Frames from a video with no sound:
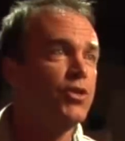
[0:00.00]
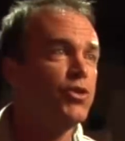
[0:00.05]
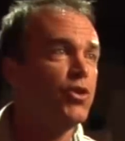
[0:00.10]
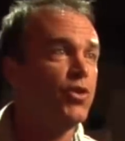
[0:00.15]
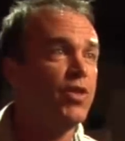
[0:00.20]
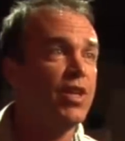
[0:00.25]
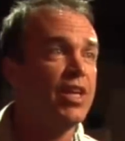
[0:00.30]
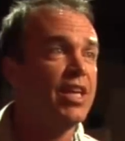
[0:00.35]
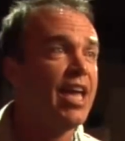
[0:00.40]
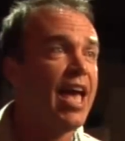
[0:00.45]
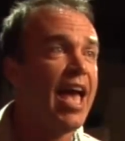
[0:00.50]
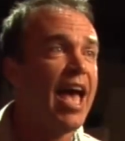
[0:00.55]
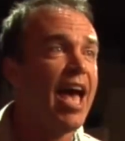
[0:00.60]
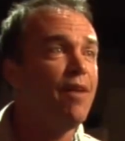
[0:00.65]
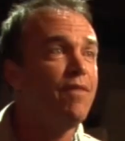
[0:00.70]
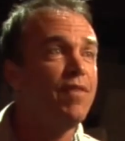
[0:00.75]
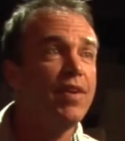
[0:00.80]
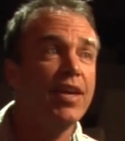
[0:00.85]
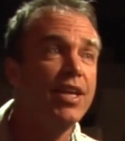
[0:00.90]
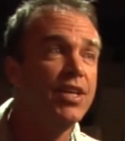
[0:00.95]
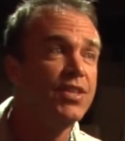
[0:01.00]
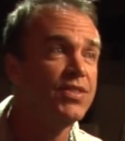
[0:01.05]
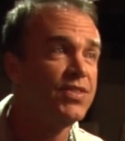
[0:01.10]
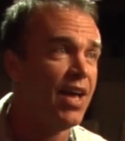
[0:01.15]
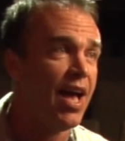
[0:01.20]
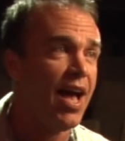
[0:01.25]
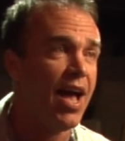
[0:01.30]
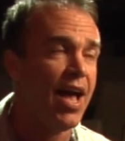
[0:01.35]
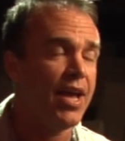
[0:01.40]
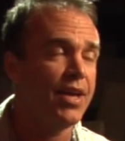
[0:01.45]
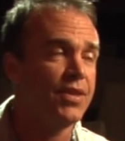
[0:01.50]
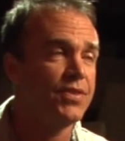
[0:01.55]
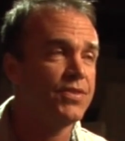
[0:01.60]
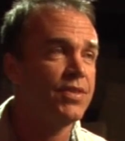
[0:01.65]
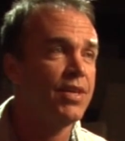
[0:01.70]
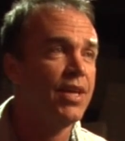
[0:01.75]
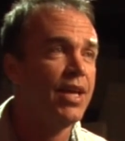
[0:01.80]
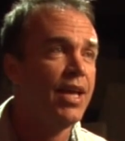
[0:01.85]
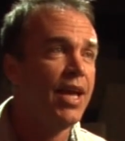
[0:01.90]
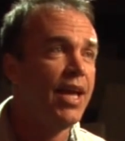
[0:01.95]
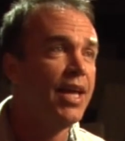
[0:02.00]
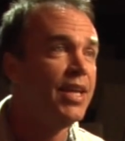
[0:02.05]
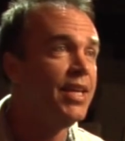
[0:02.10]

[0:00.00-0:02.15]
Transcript: so that you have His eyes